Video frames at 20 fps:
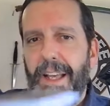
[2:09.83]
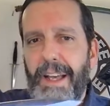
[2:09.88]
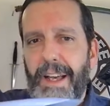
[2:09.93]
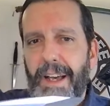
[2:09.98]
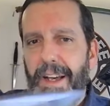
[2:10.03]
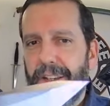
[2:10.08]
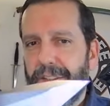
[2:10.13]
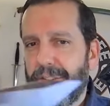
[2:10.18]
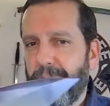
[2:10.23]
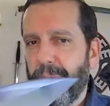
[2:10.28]

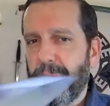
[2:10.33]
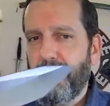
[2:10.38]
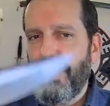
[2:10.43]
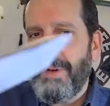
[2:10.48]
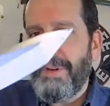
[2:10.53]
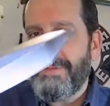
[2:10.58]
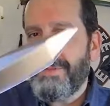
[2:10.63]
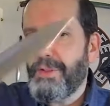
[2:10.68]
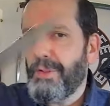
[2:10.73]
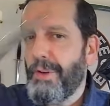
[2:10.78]
uh, some
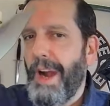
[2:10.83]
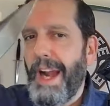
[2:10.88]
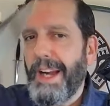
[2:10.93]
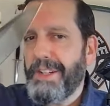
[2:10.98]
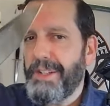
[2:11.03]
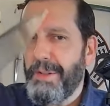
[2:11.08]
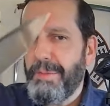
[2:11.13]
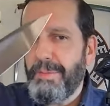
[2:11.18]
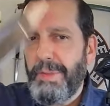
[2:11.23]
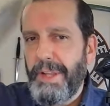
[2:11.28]
sort of
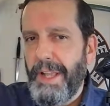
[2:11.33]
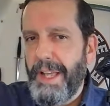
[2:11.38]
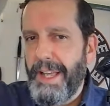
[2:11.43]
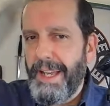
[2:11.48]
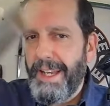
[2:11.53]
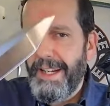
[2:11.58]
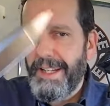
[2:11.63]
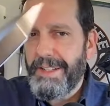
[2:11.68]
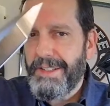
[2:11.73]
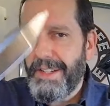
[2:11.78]
traction
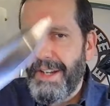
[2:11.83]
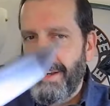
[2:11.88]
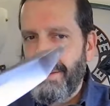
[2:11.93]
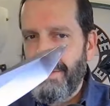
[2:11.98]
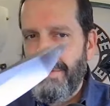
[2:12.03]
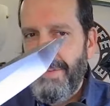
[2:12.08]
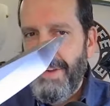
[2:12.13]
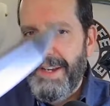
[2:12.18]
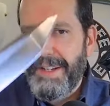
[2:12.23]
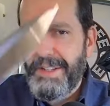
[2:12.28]
plan, as
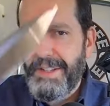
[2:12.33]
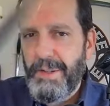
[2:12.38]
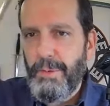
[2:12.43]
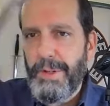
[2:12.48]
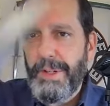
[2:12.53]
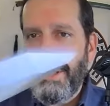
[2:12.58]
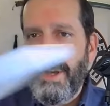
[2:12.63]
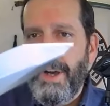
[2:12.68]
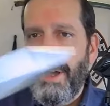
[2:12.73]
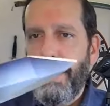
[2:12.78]
Nothing Fancy
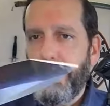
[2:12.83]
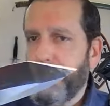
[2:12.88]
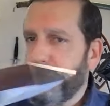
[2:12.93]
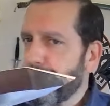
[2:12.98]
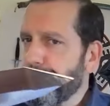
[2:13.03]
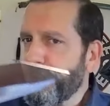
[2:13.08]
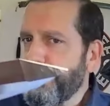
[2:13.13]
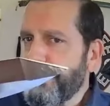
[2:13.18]
would call it.